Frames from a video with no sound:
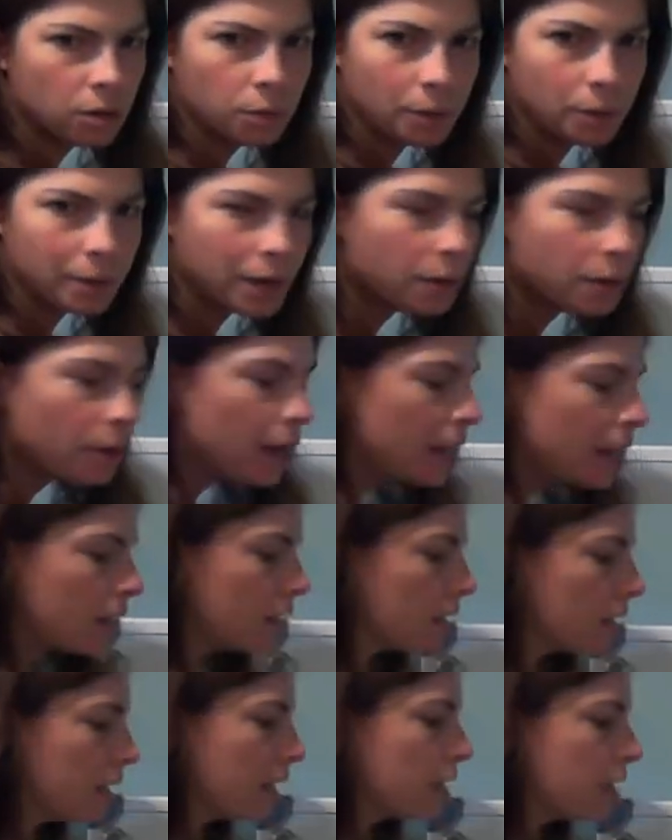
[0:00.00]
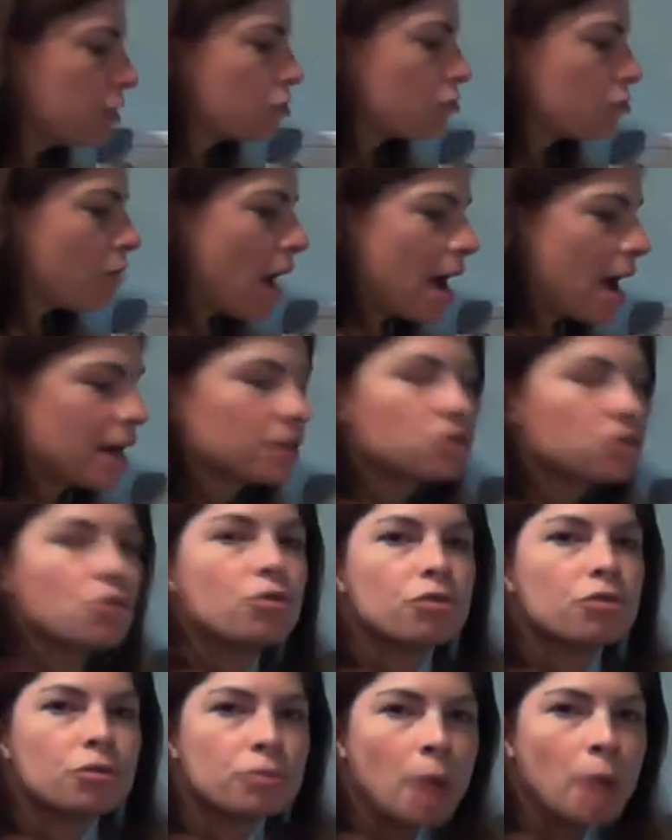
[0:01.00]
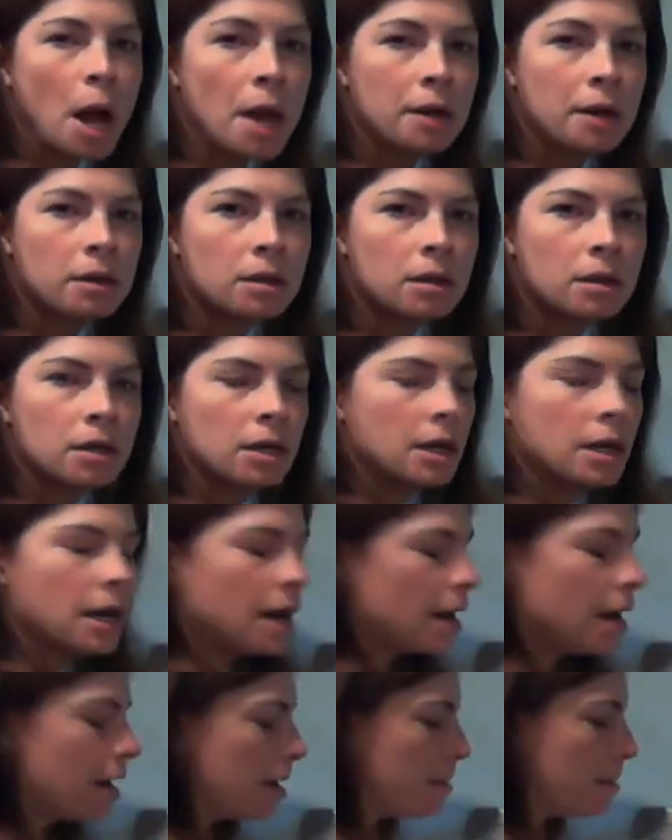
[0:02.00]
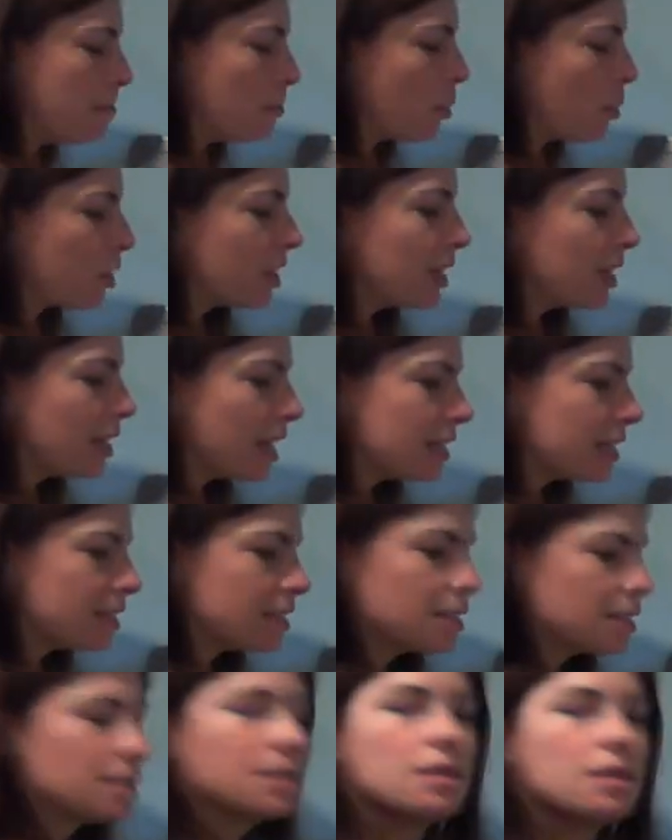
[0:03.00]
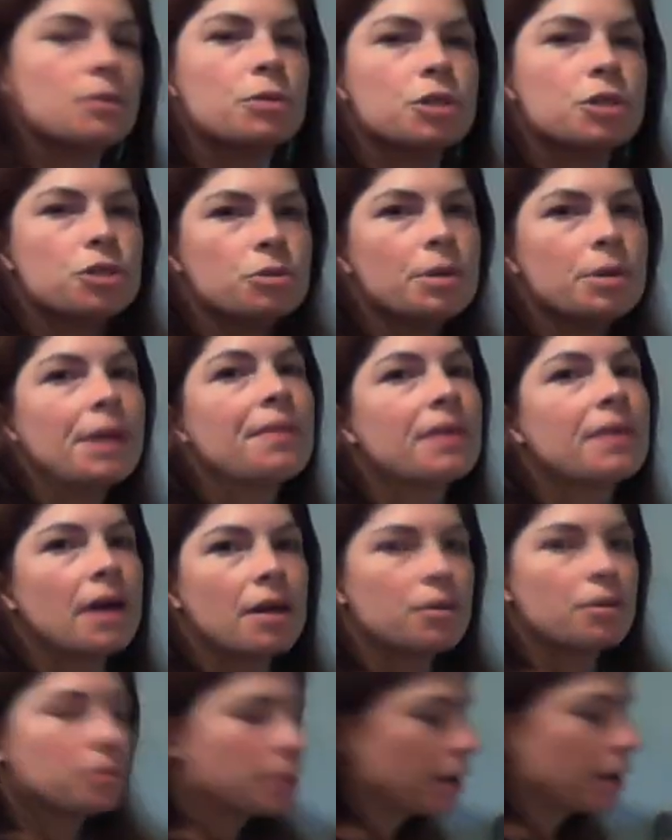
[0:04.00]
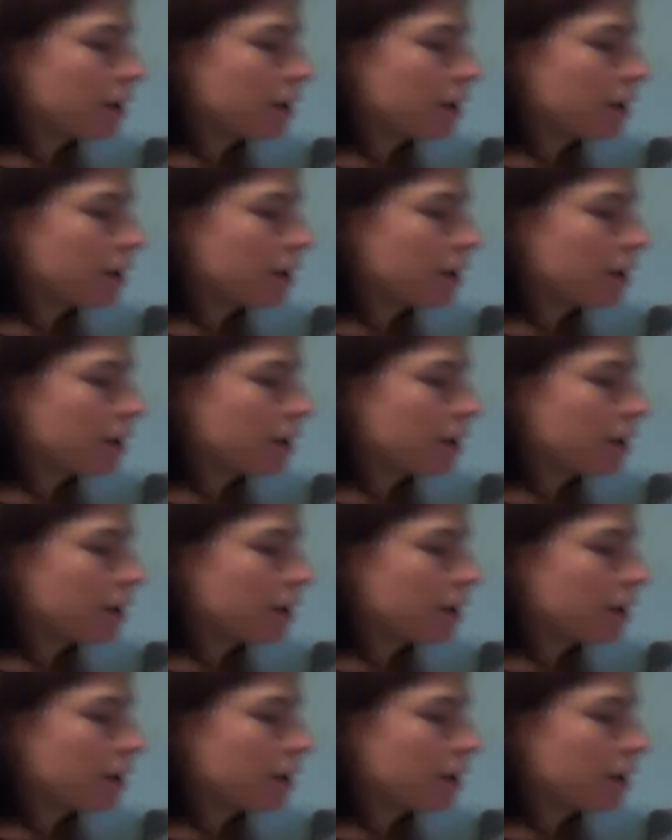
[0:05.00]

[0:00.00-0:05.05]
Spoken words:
way back when, is rise over run. With elasticity, we do it the other way